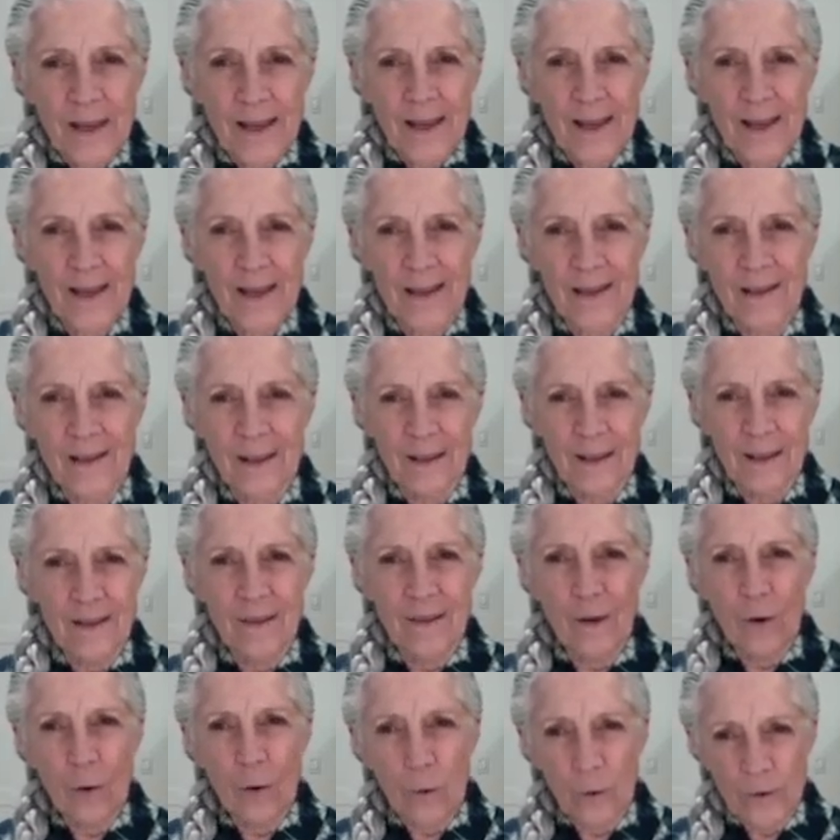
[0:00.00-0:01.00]
And
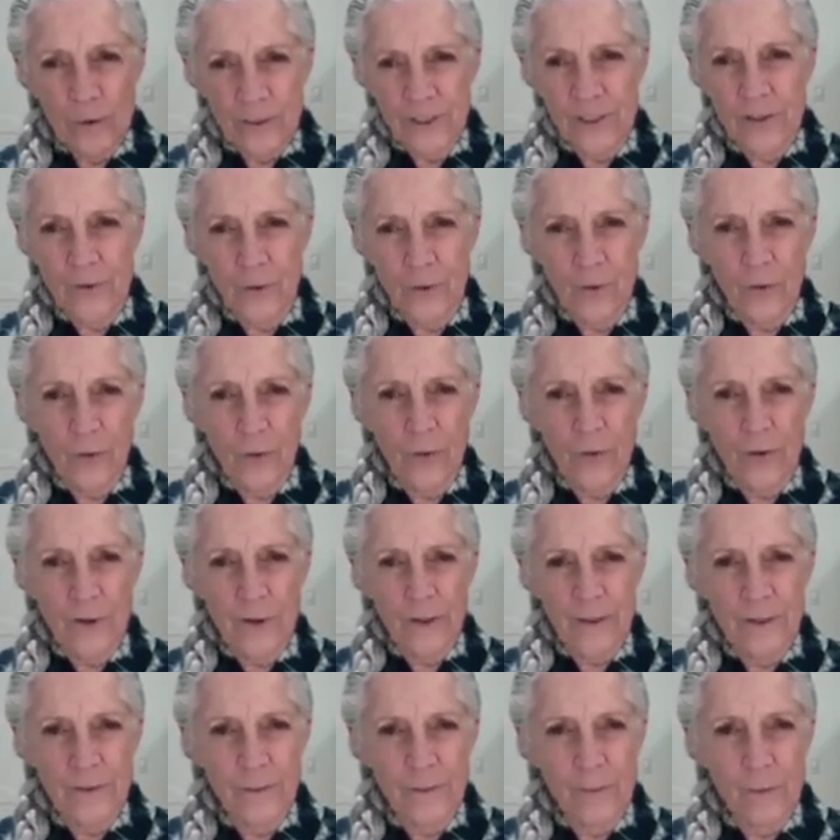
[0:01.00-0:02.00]
in the old school,
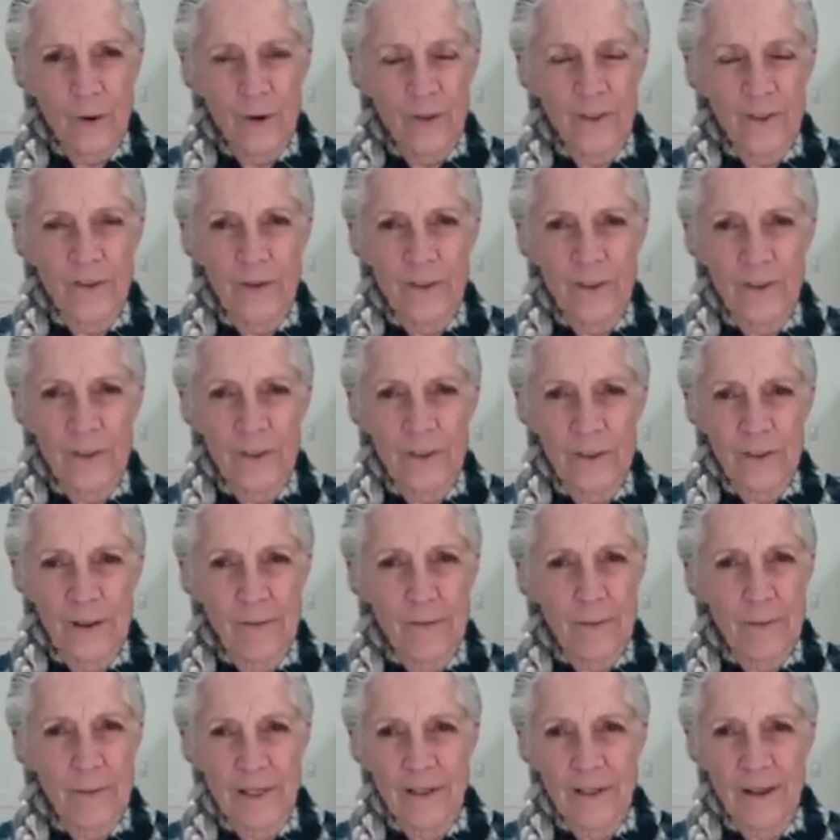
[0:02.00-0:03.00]
because most of us
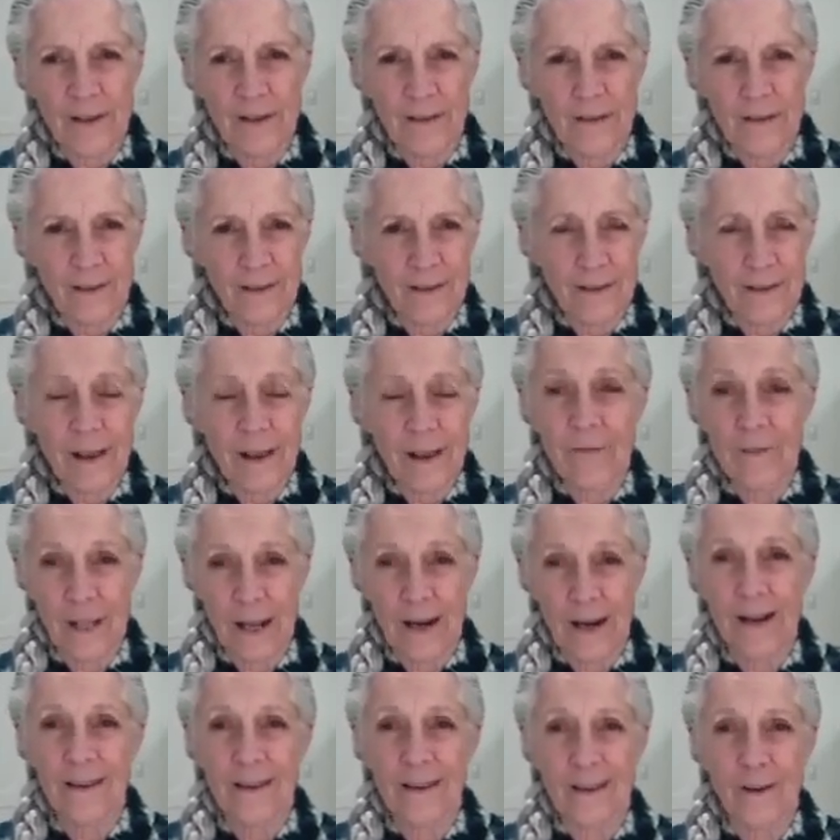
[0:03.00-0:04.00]
have
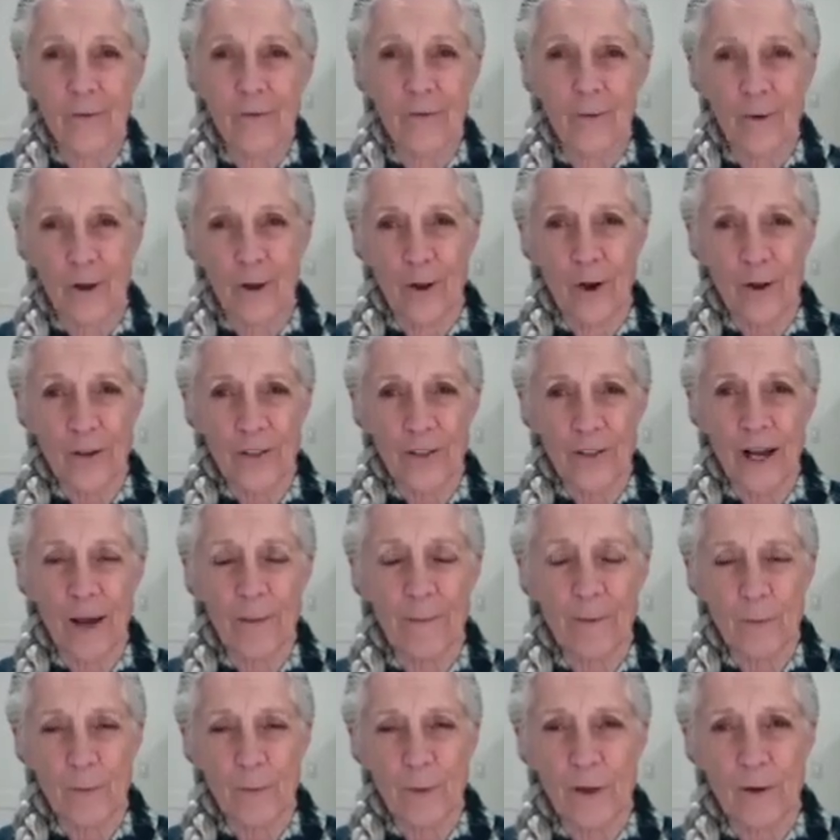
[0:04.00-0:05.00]
done Aikido for a long
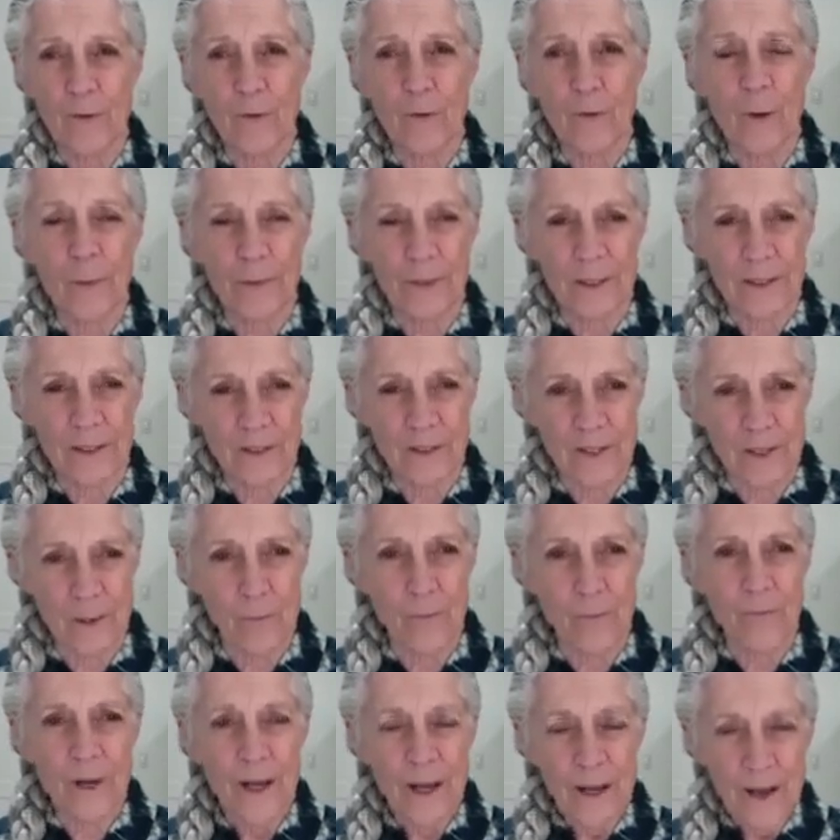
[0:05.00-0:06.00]
time, and we grew up in
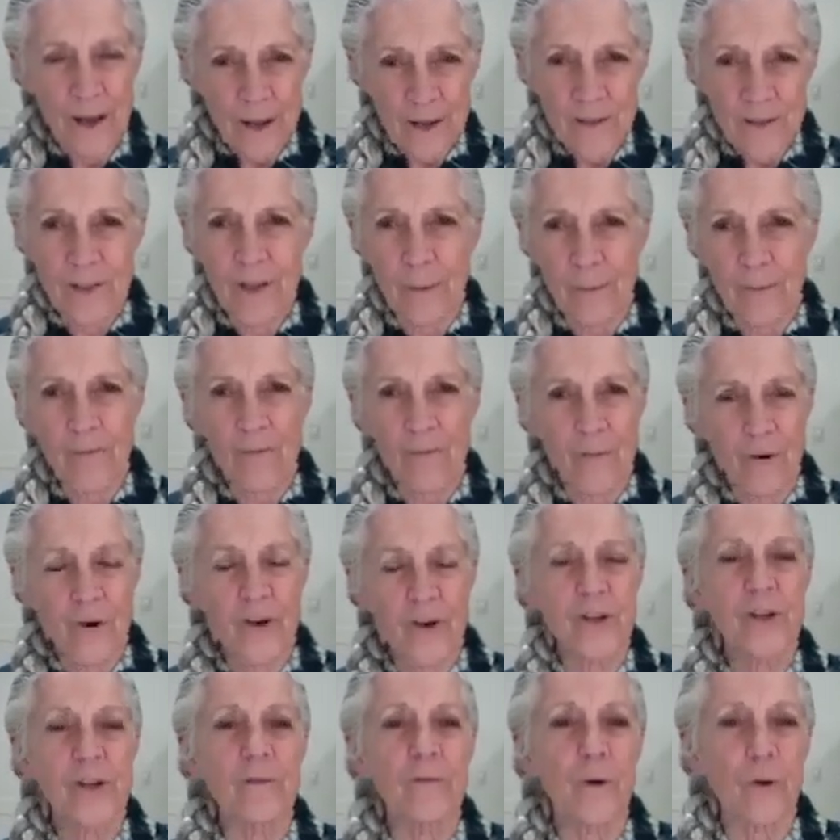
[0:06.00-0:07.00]
some
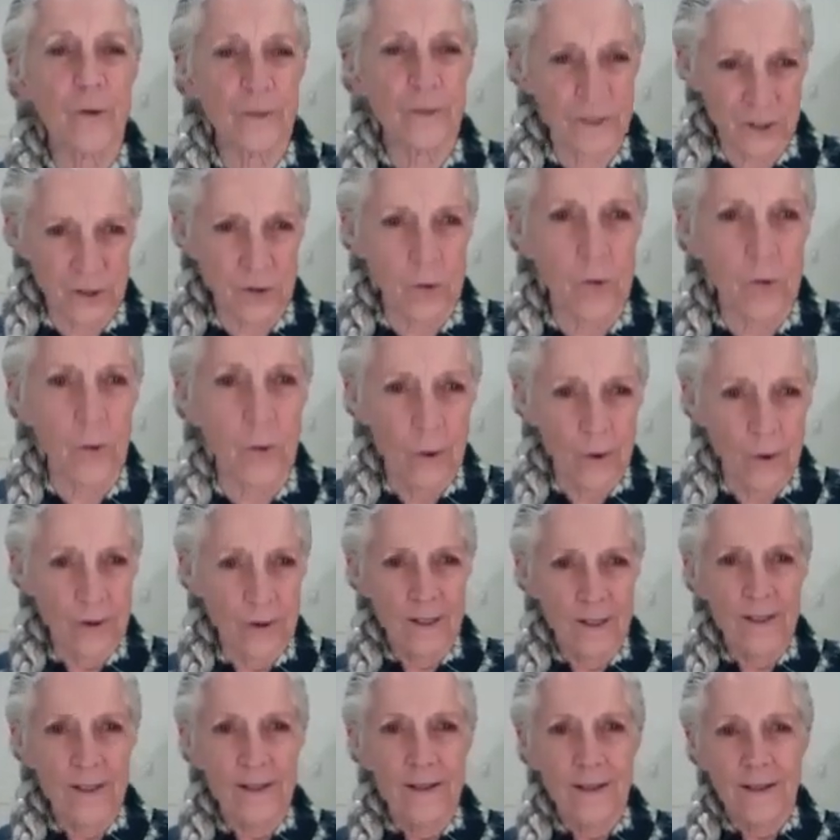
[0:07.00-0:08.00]
version of old school.
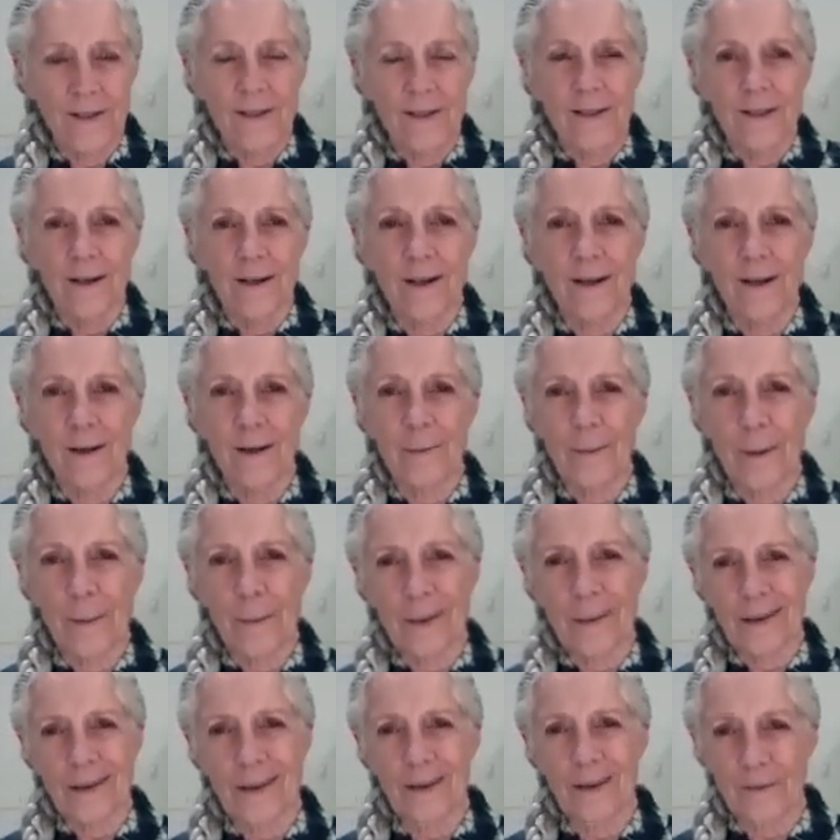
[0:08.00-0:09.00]
I
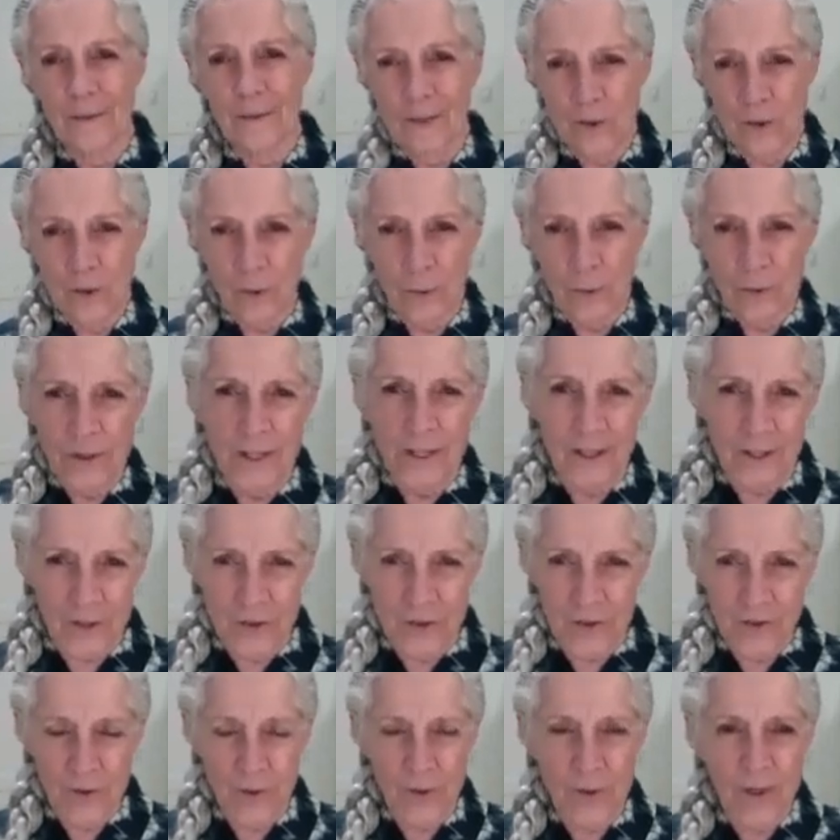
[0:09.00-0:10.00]
mean, none of us grew up with
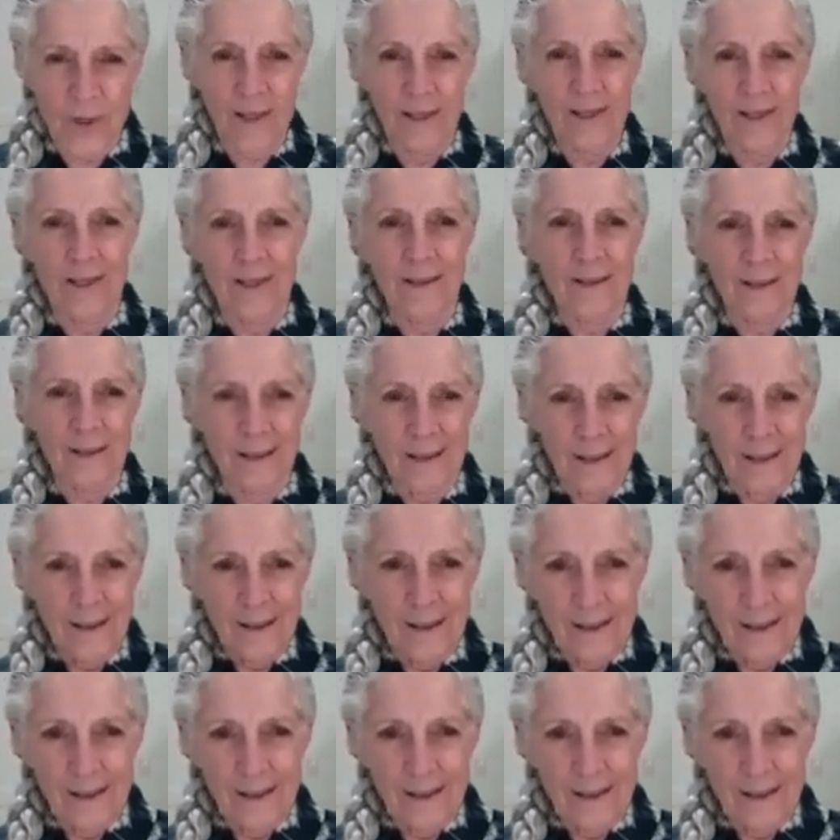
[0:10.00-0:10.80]
Hichizuki, and